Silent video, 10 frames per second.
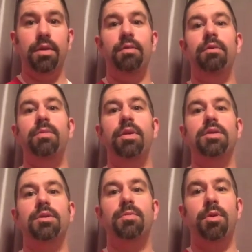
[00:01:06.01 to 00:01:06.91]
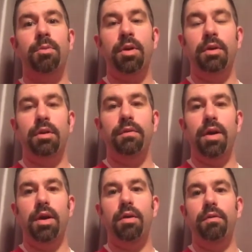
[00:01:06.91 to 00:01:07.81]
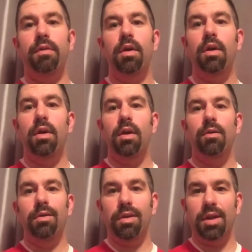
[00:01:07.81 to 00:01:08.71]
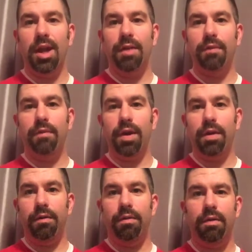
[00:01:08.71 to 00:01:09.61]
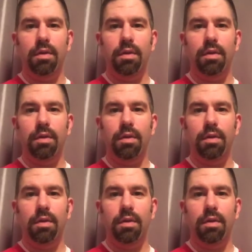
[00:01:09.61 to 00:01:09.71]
and then replaced the pulmonary valve with a cadaver valve.